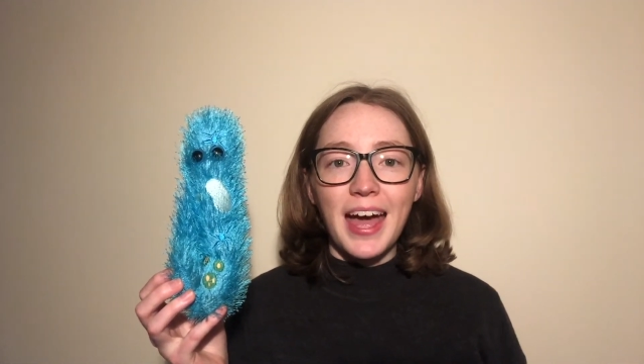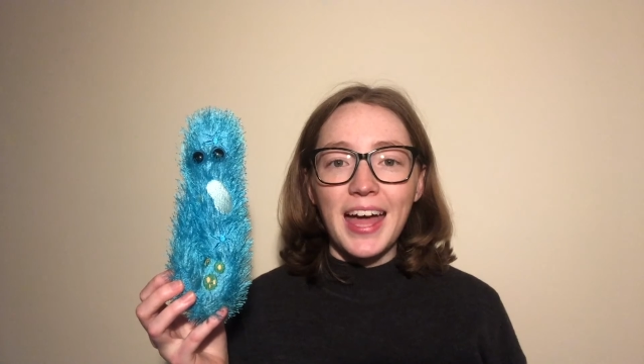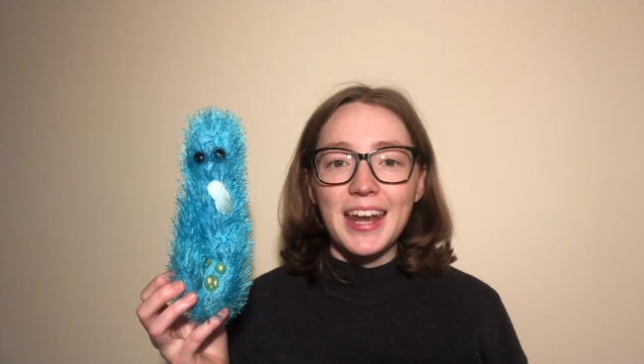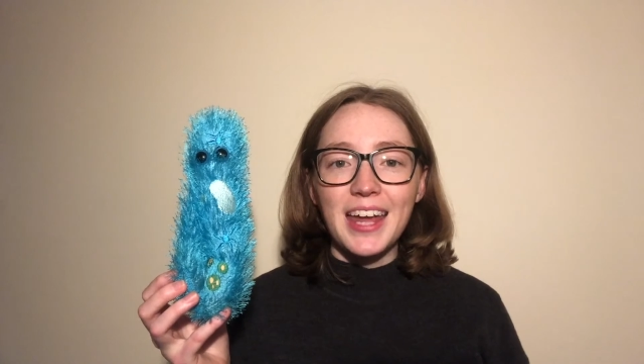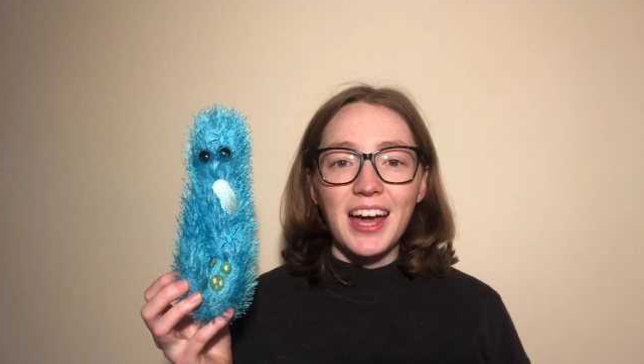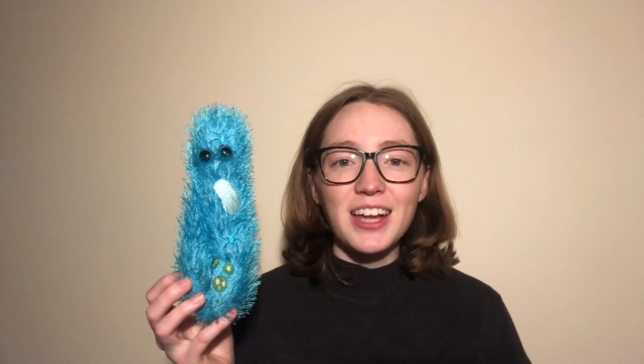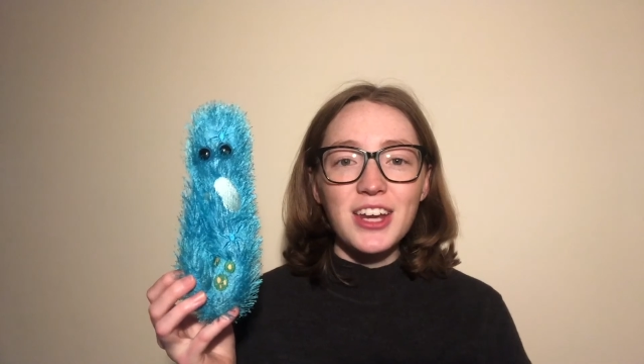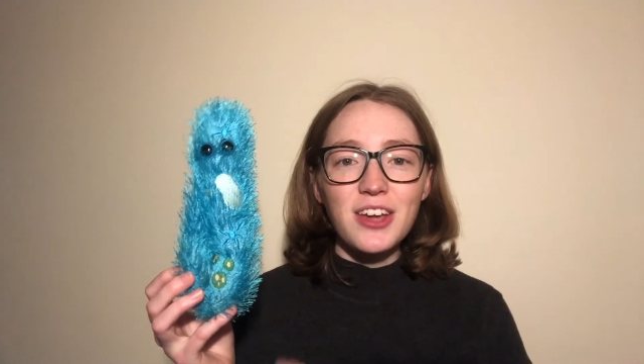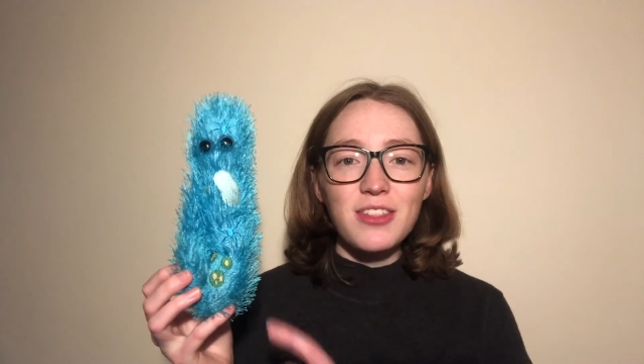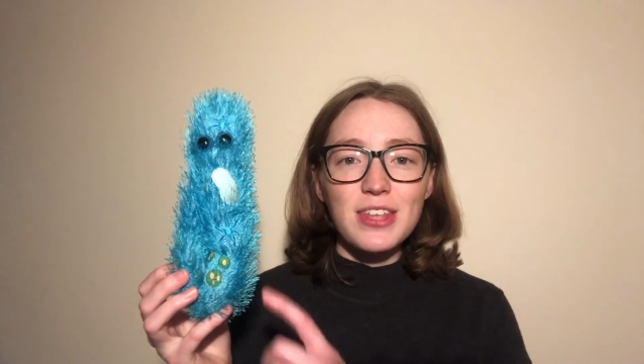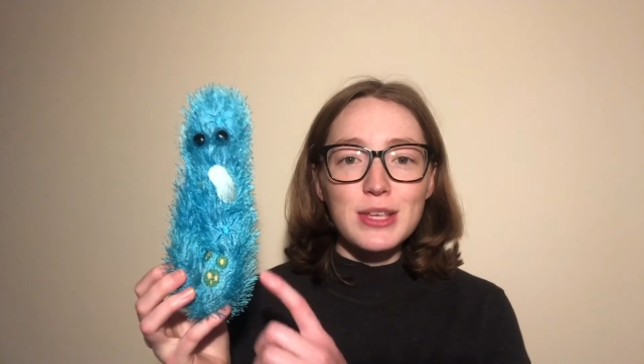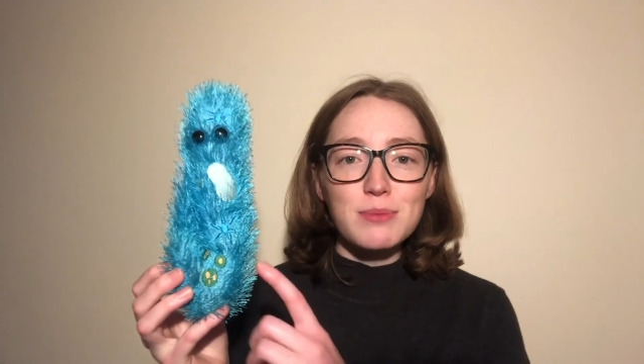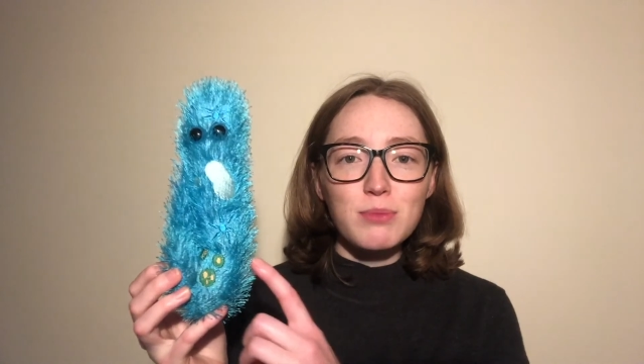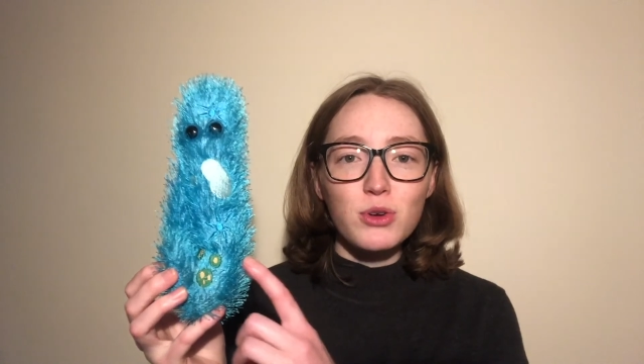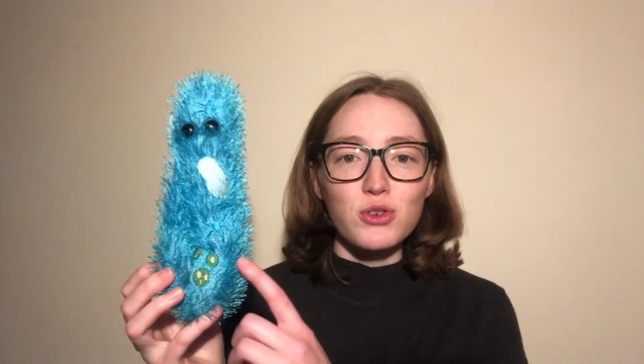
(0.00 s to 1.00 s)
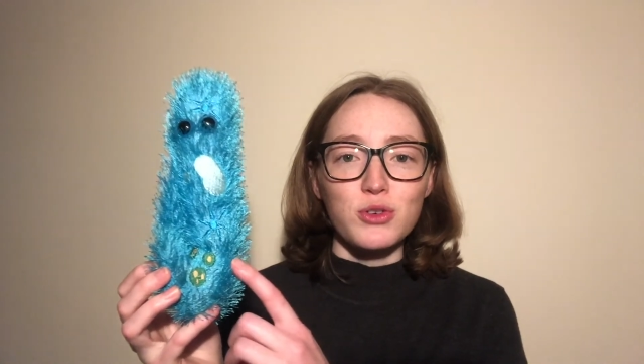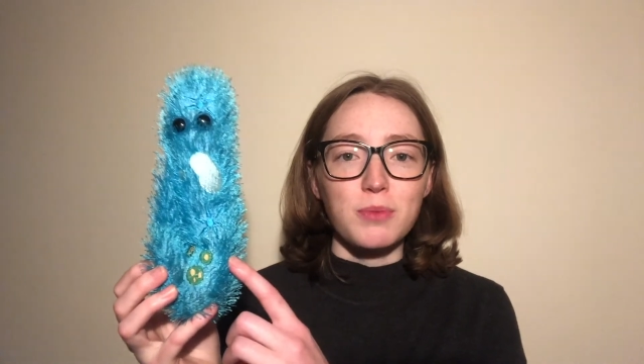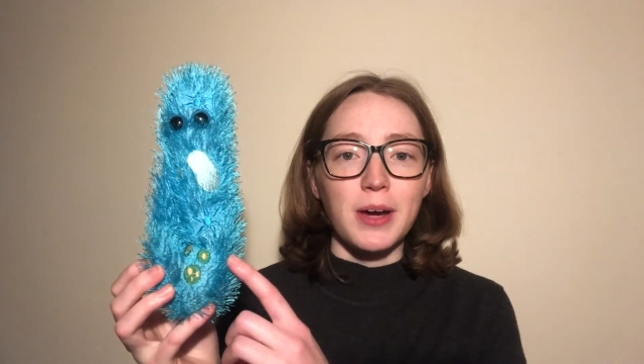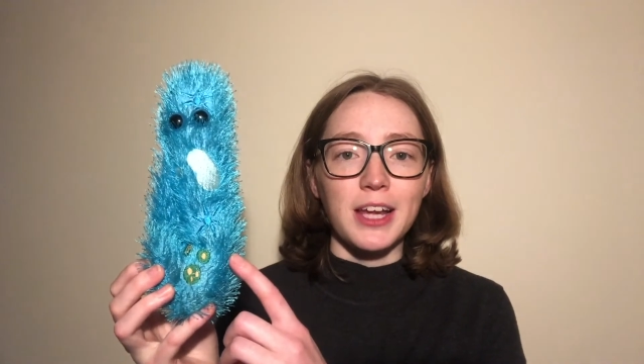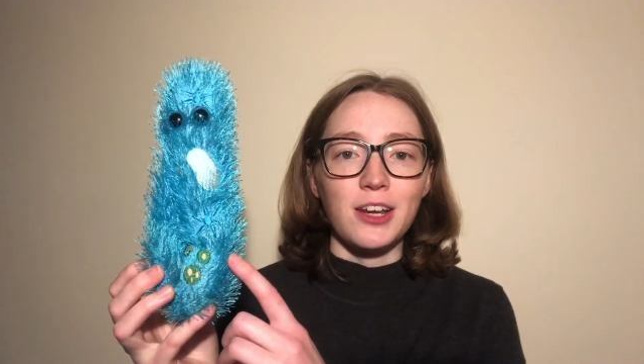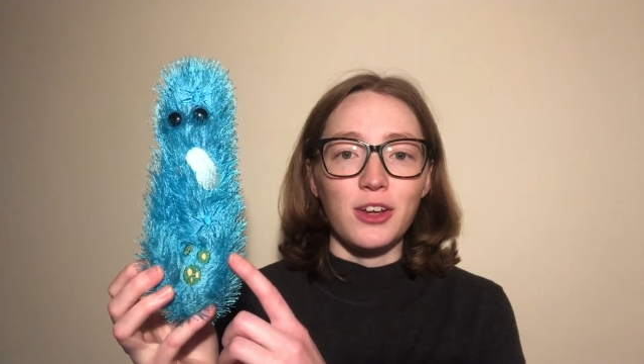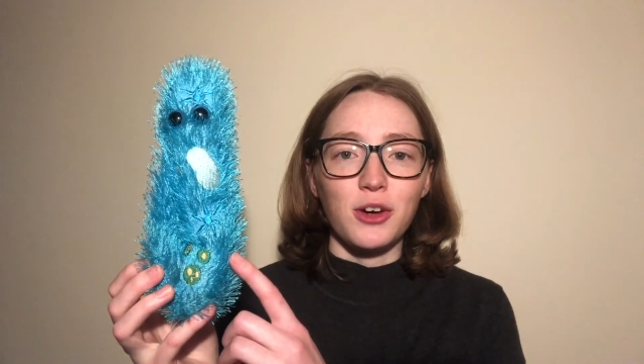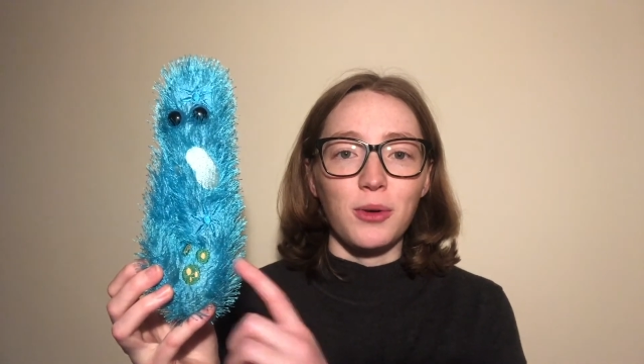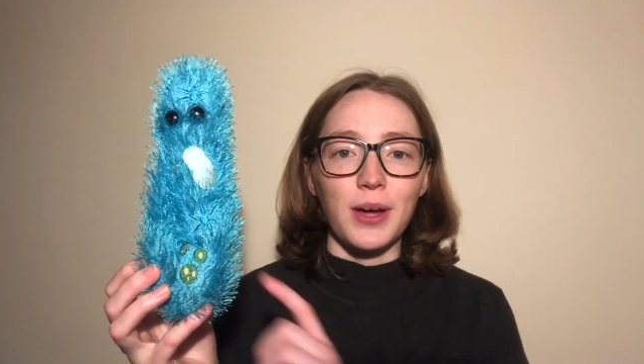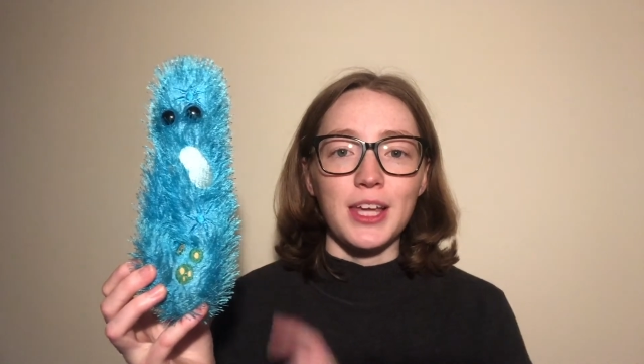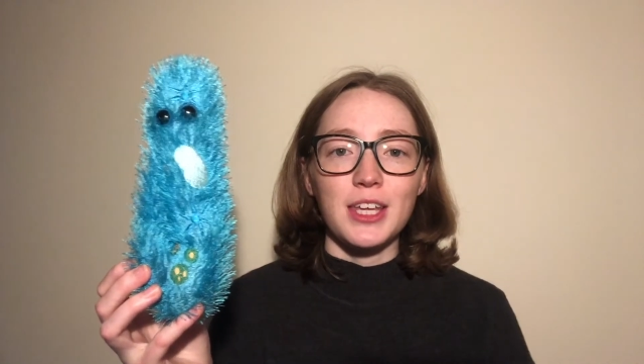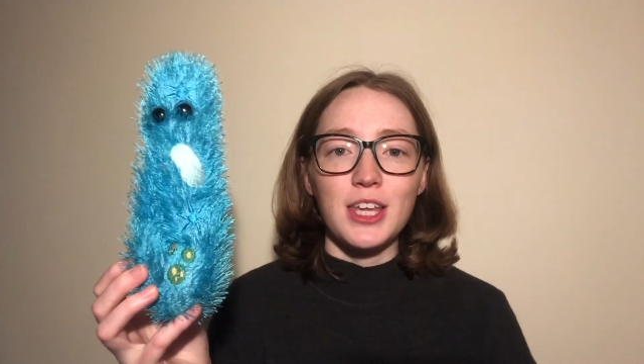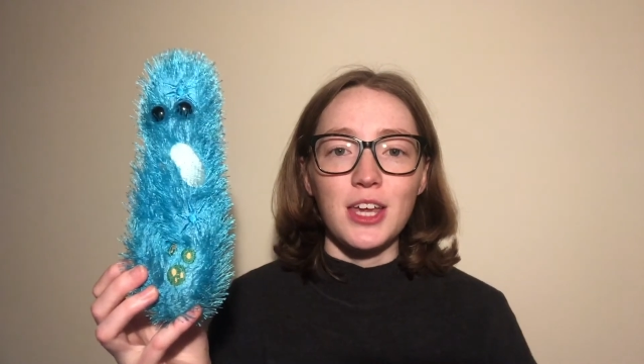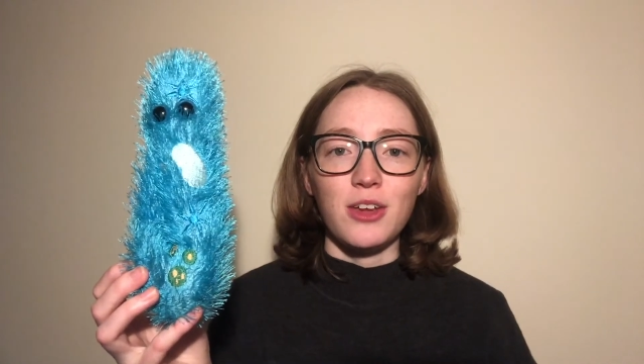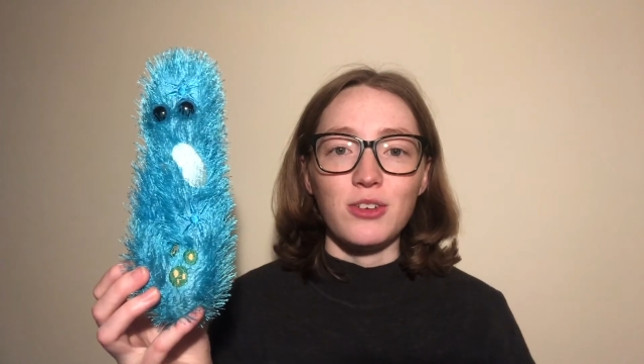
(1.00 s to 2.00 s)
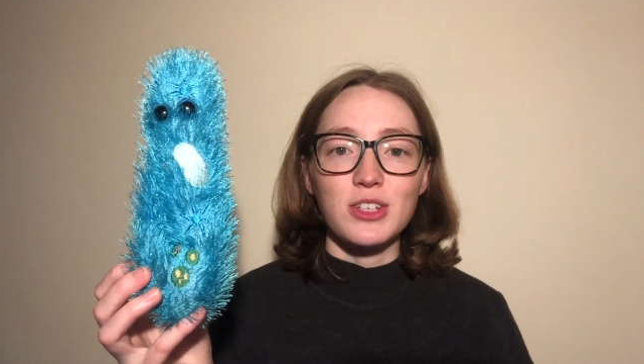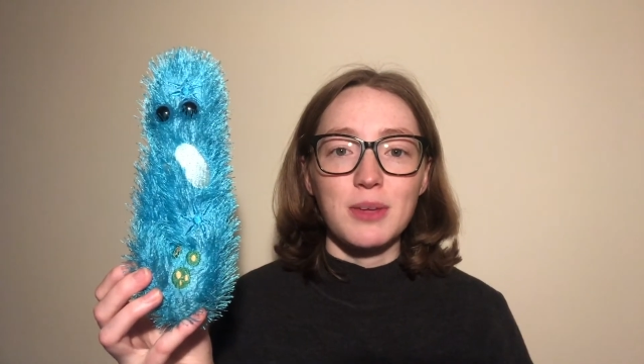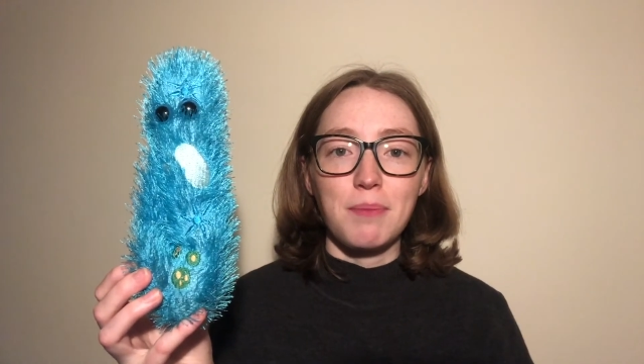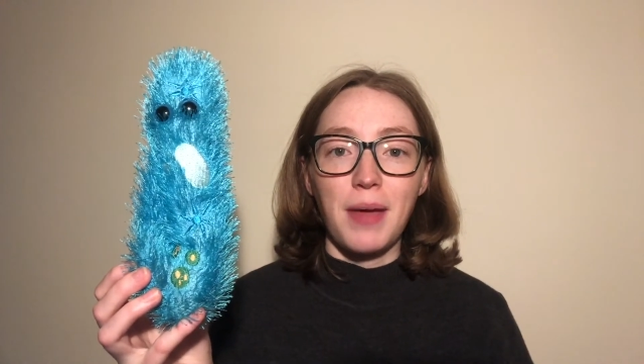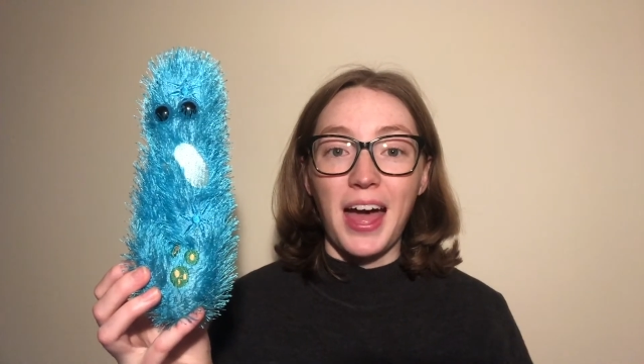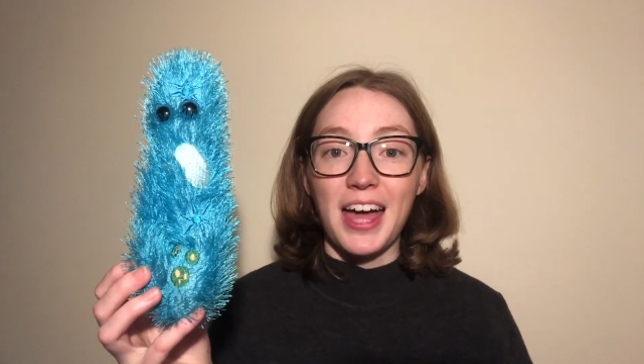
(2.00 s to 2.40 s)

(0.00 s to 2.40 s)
and I know this model might look quite cute,